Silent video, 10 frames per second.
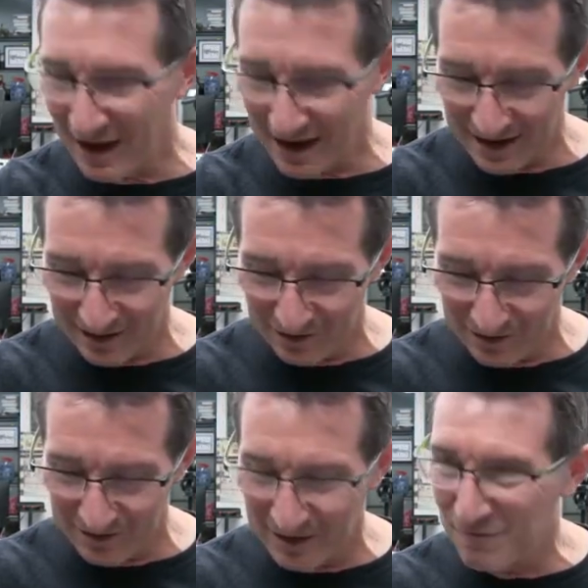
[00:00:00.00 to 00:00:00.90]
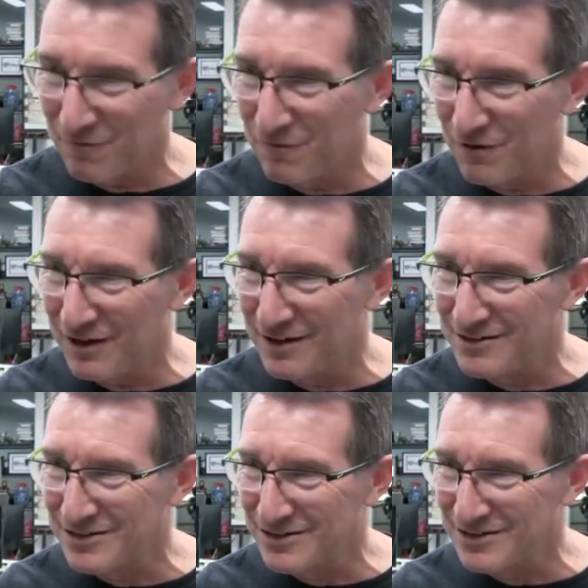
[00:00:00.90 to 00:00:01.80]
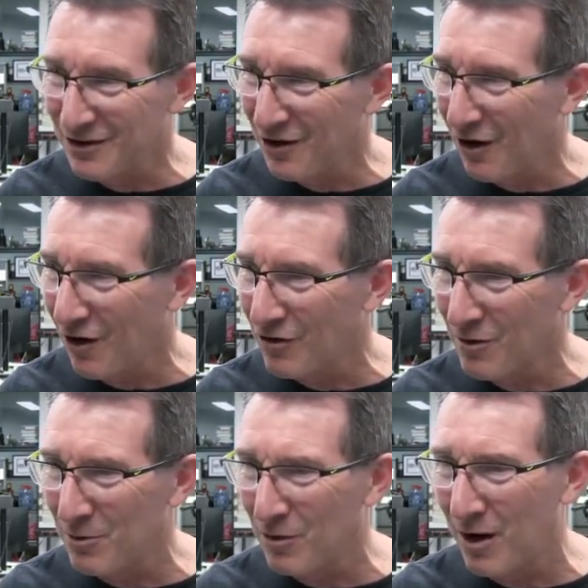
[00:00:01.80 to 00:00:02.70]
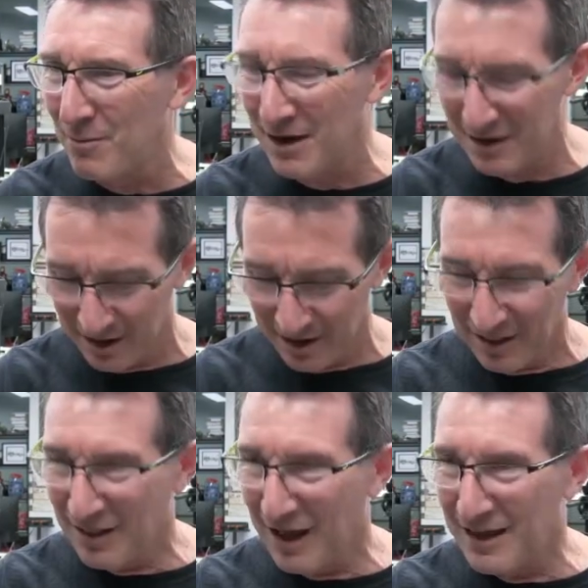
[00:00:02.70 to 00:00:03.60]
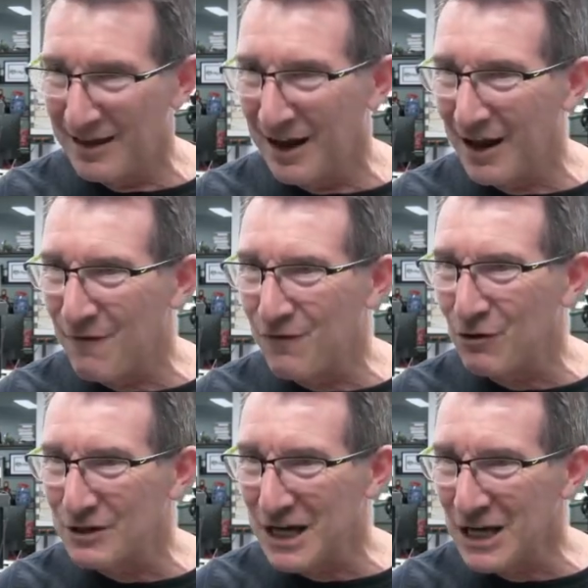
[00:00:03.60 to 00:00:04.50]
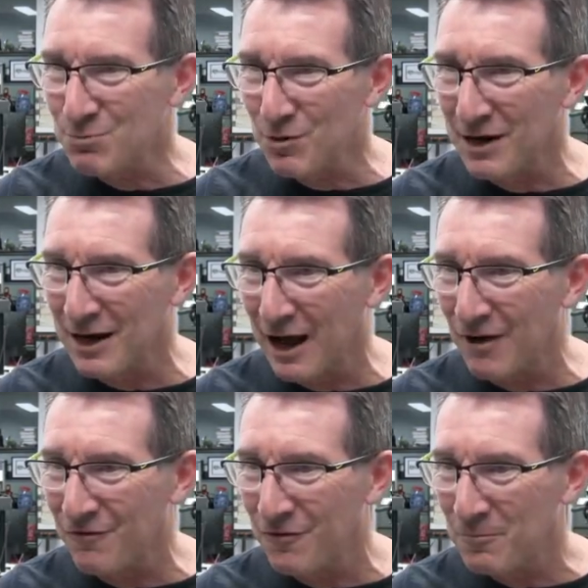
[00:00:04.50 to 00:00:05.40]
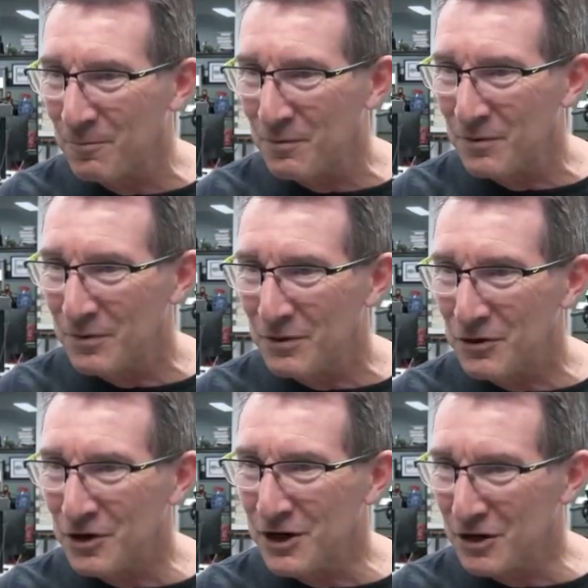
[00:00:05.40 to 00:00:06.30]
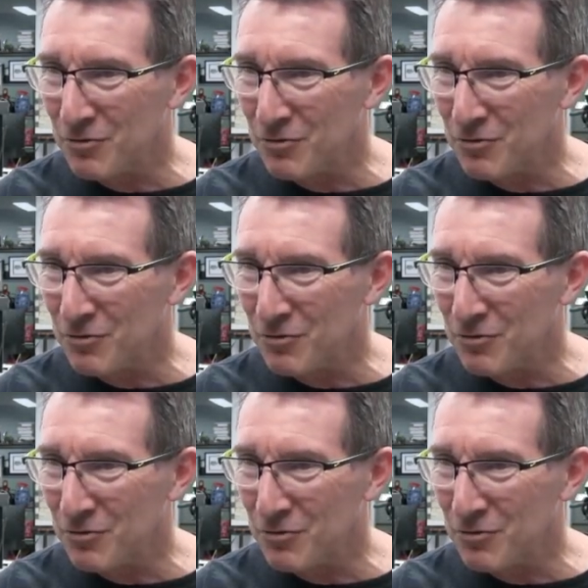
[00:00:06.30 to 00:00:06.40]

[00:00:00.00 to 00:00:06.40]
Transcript: that. Look, oh, that via is just horrible. I mean, like, you know, if you were desperate enough, you could